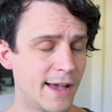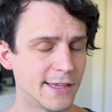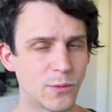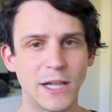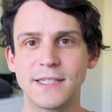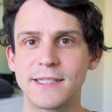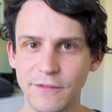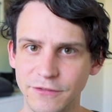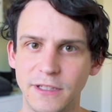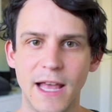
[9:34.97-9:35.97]
as well as
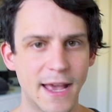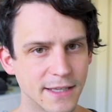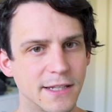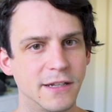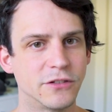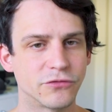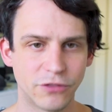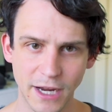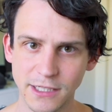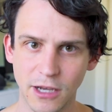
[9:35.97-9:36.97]
several excellent
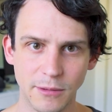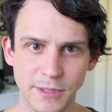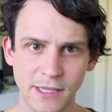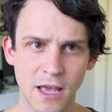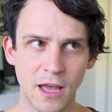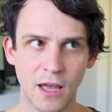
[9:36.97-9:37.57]
write-ups.